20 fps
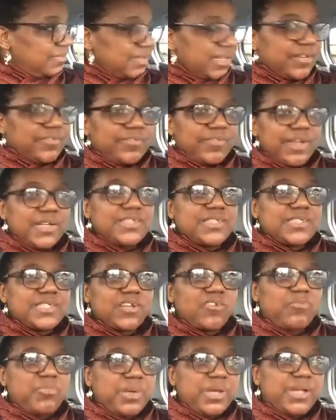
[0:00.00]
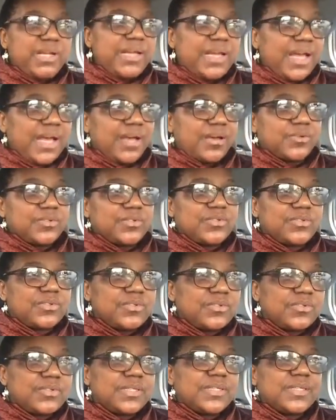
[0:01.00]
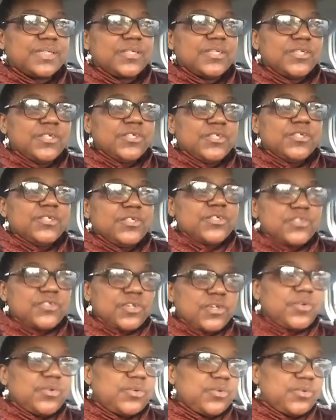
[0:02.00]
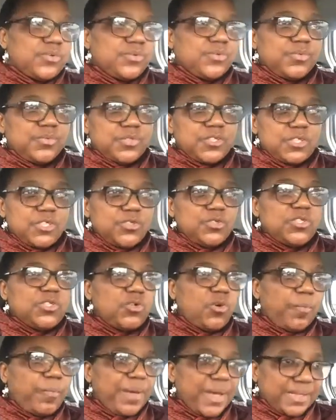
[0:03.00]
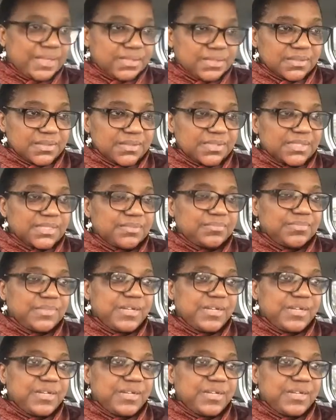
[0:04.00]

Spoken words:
then find yourself burning out. So choose your battles.